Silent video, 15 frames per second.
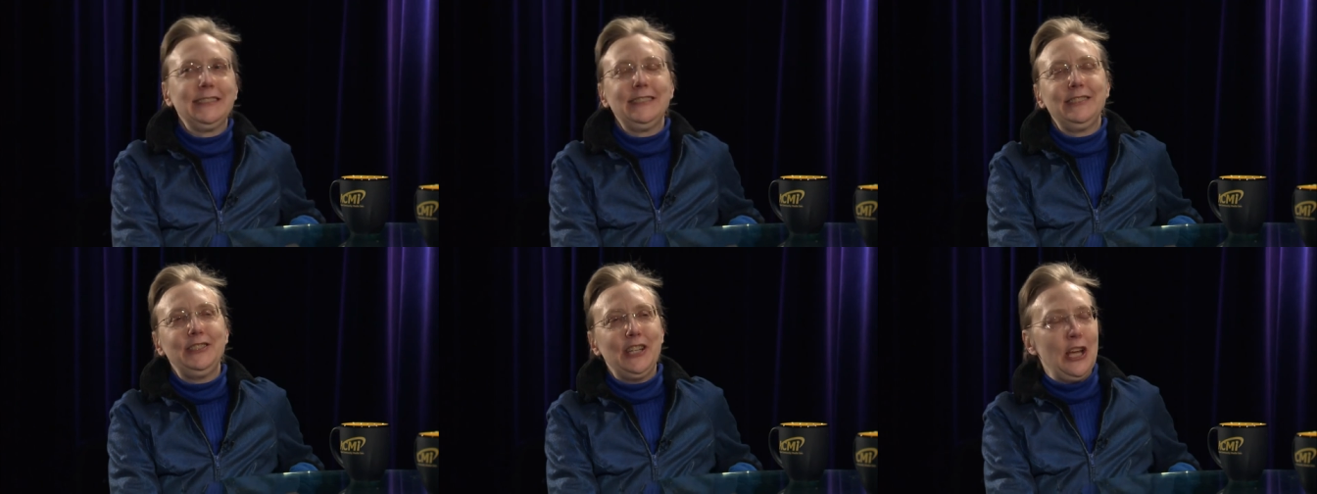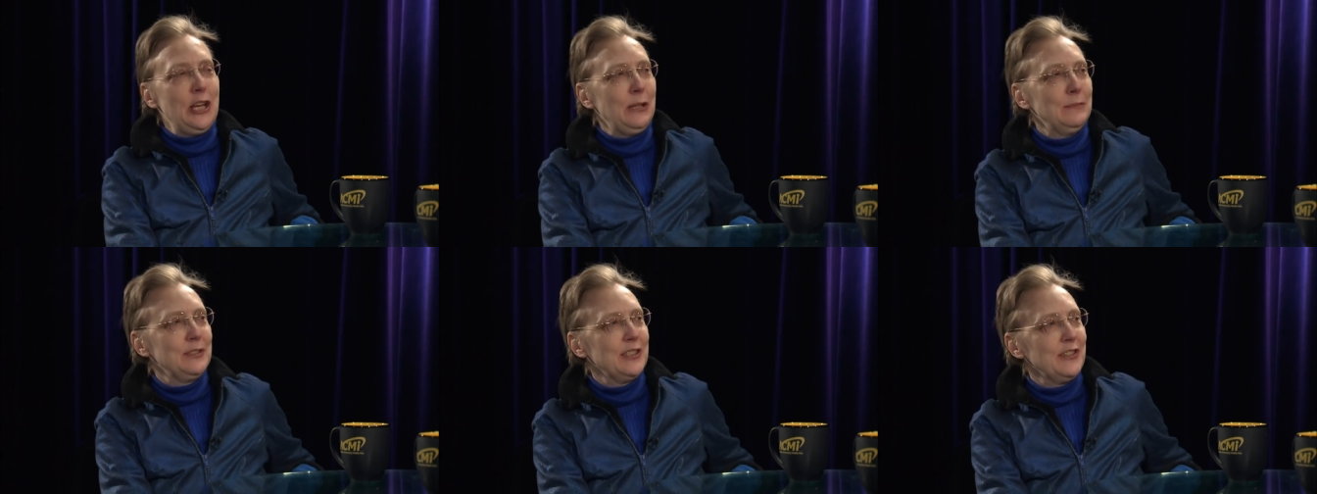and
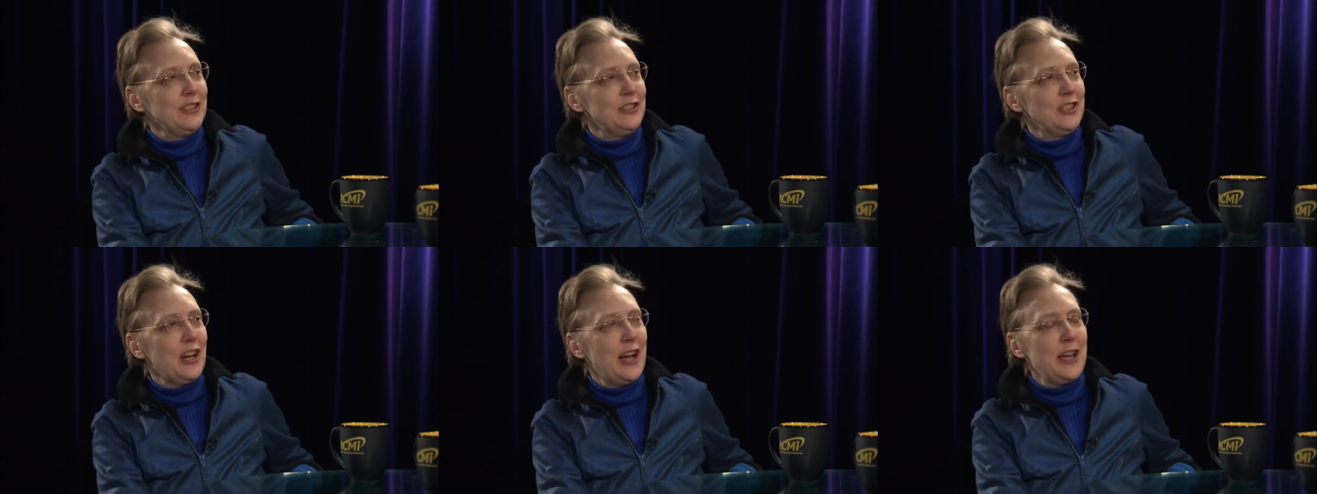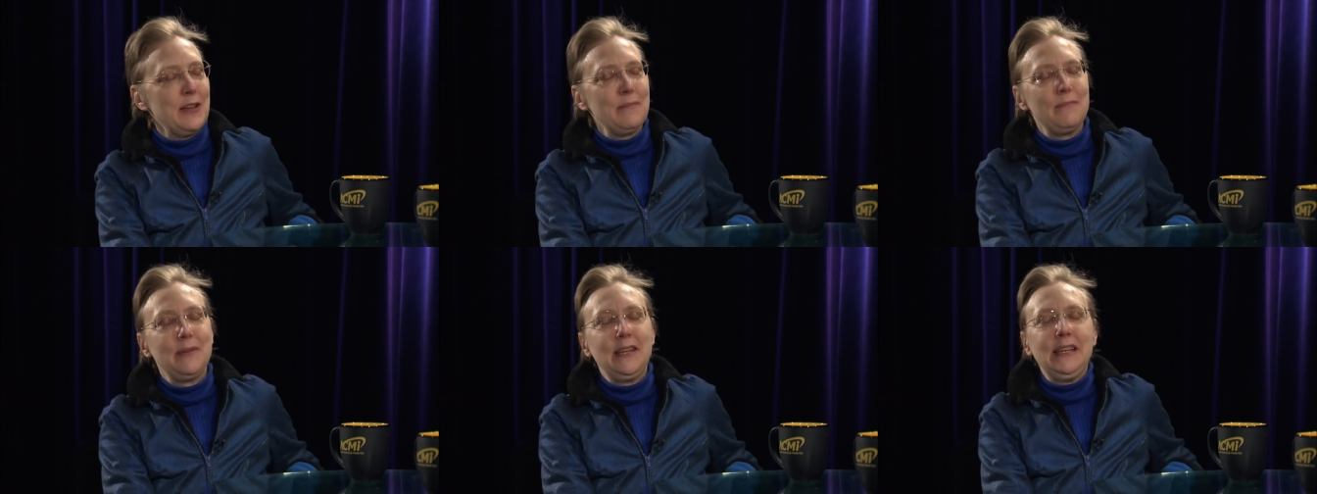James and the
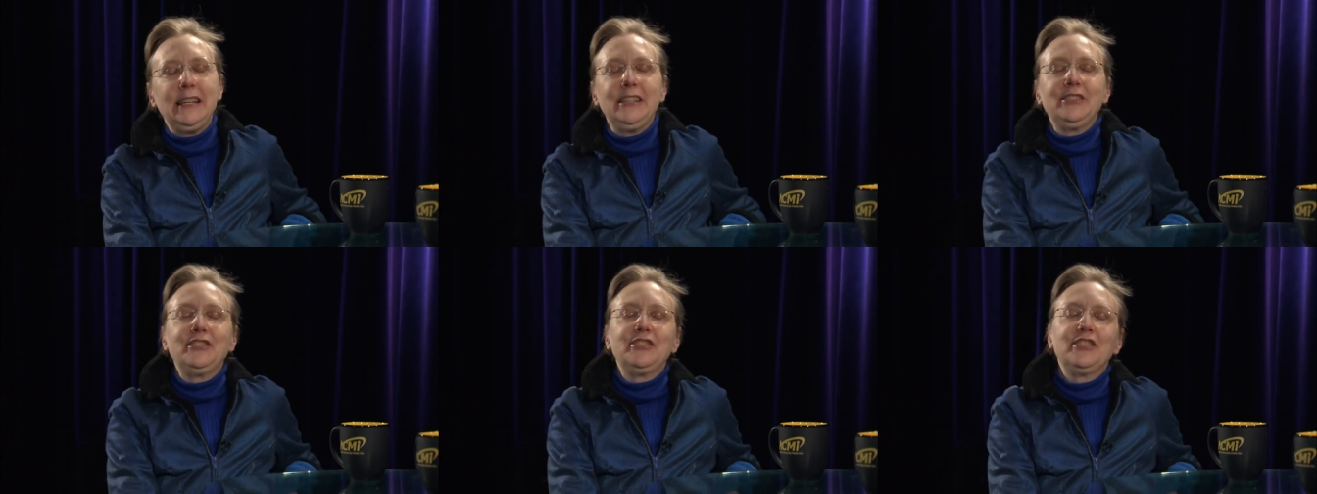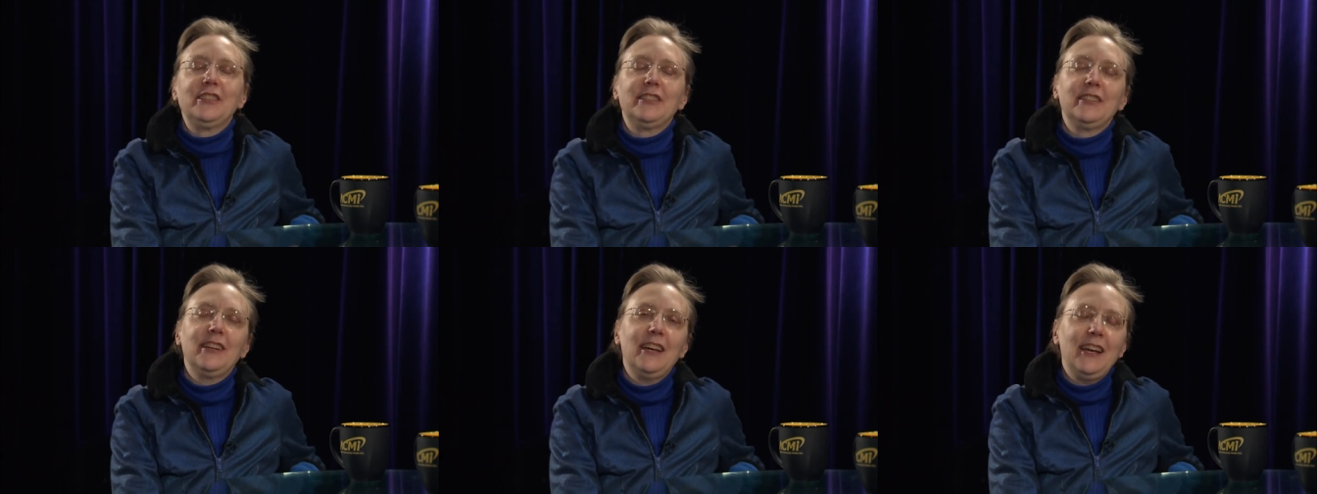Giant Peach
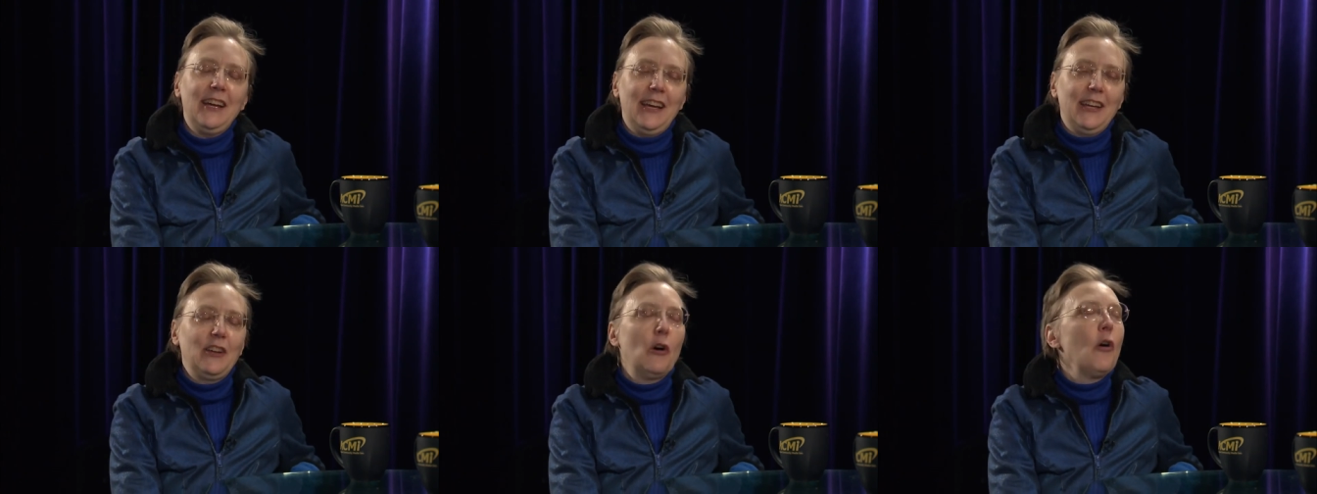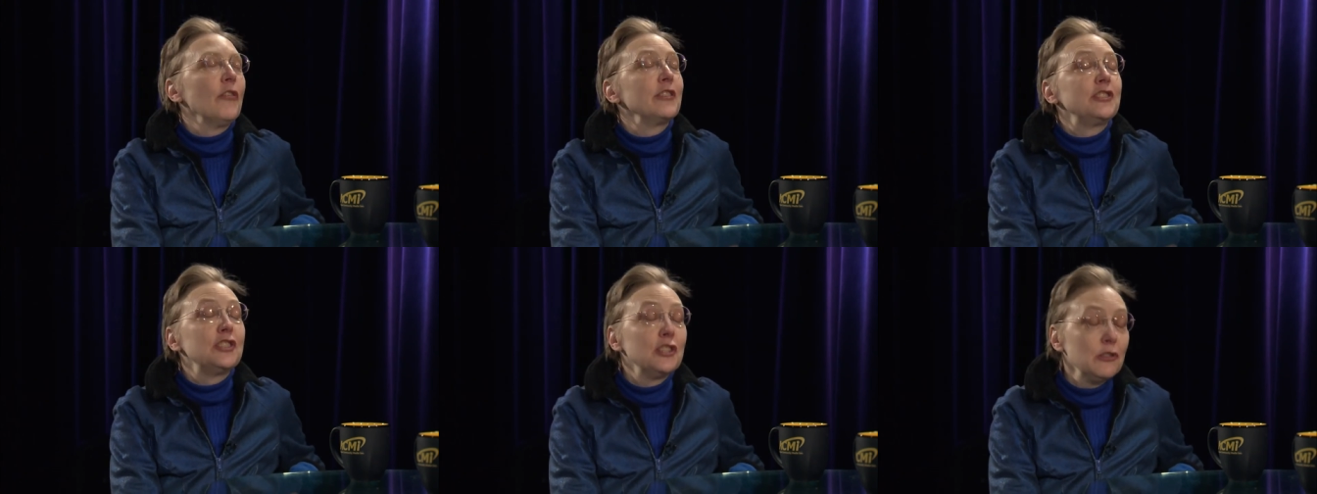and, you know,
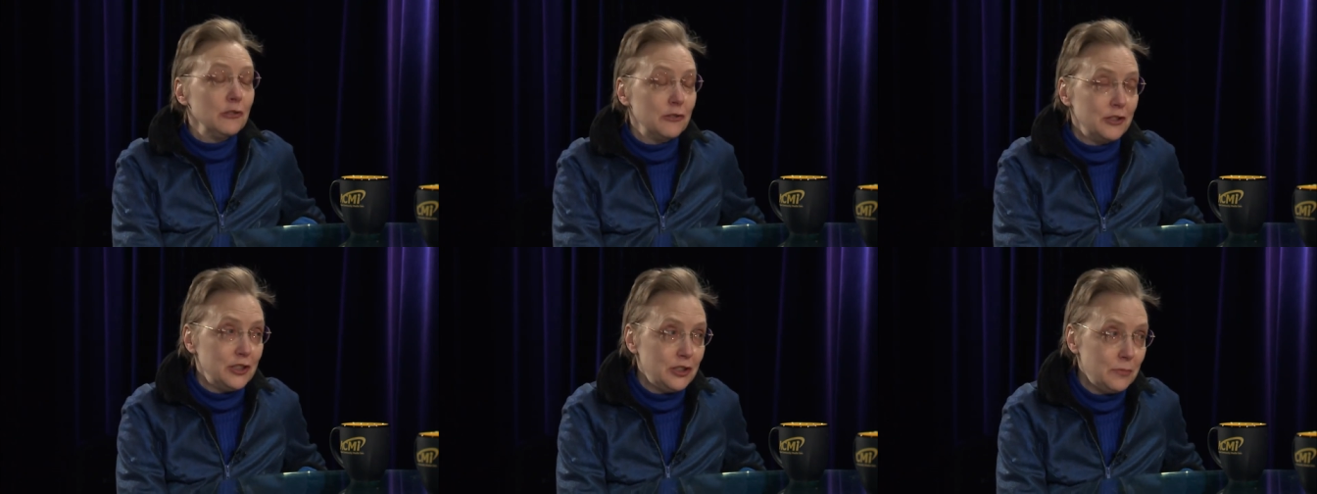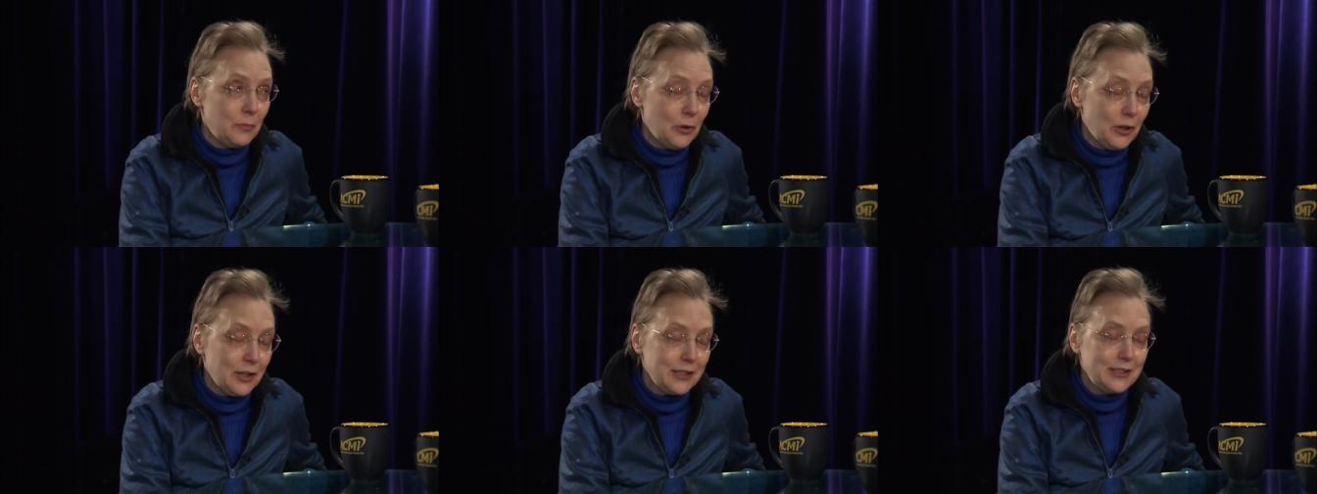all the children's
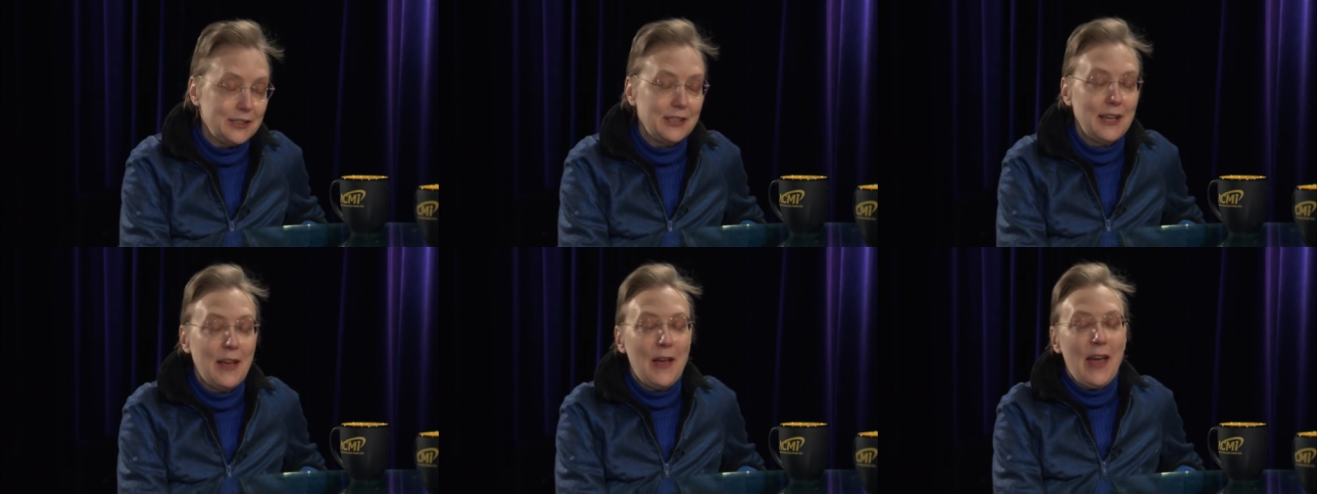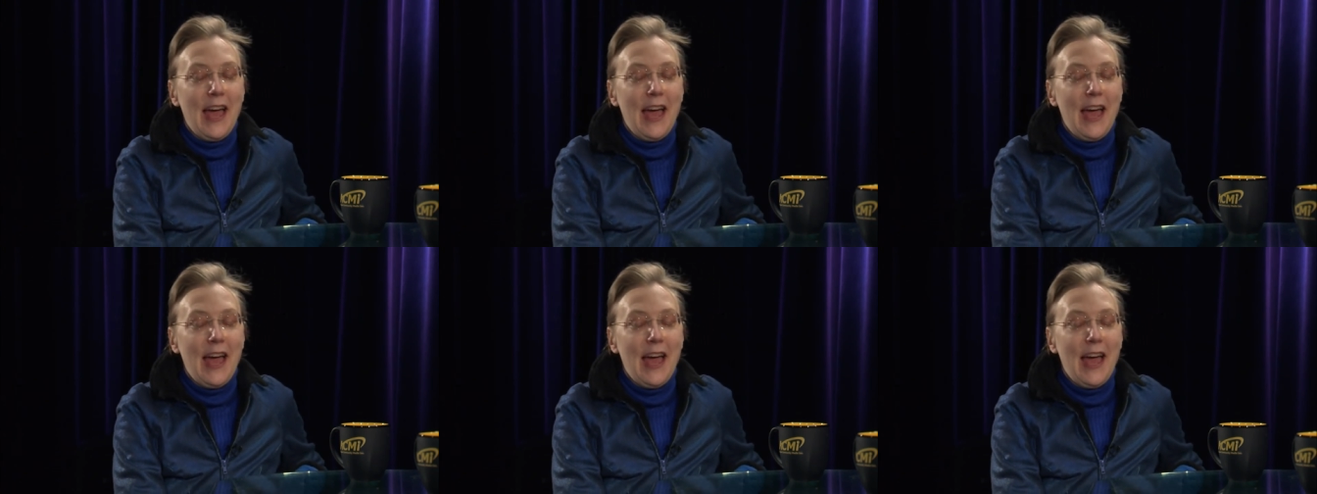books.